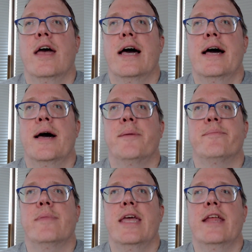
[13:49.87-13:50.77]

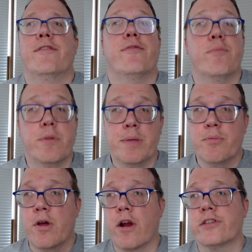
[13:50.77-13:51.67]
And if the
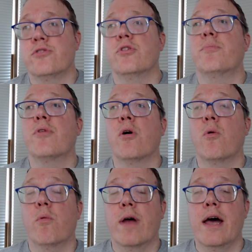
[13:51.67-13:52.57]
people at Arc Studio
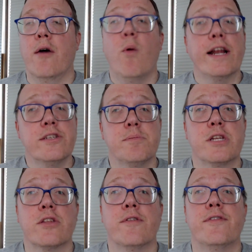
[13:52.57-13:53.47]
Pro watch this
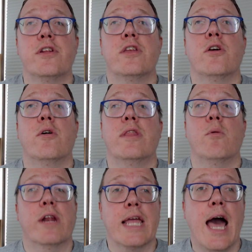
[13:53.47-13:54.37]
particular video and they
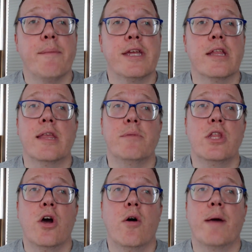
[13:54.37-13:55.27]
want to comment and let me
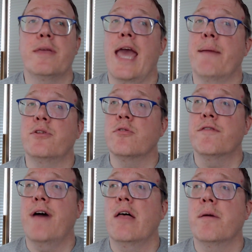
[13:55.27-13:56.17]
know, I'd be happy to do a
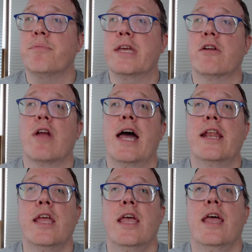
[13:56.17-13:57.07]
follow-up later on.